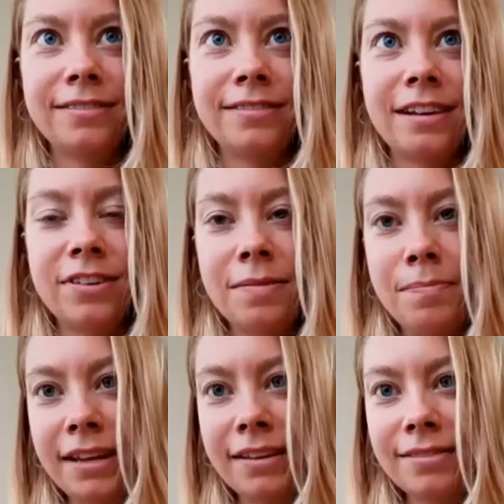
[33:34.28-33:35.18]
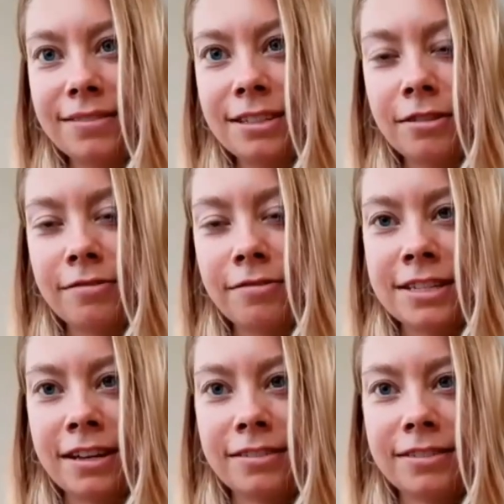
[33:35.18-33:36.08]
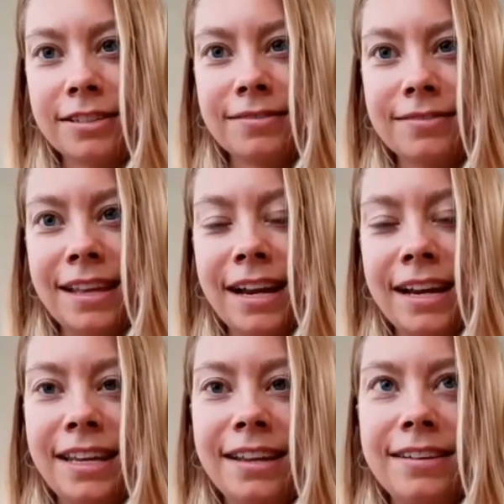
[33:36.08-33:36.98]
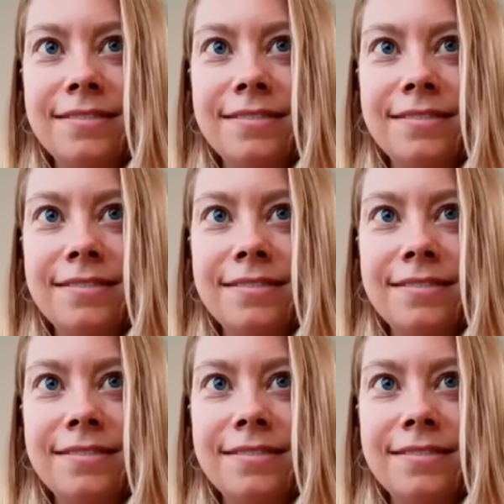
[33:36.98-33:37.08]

of committing to the result that I needed.